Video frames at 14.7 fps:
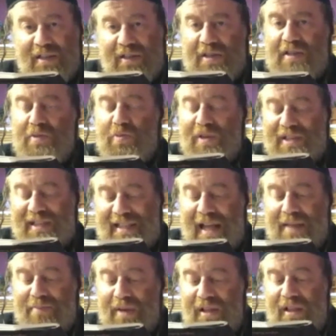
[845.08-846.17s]
it was
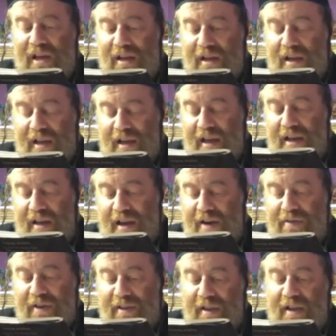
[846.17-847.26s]
not
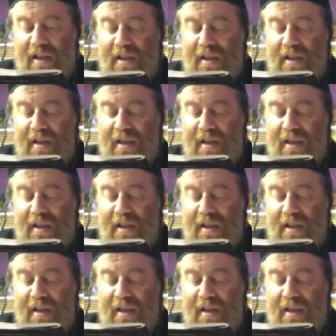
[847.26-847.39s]
covered.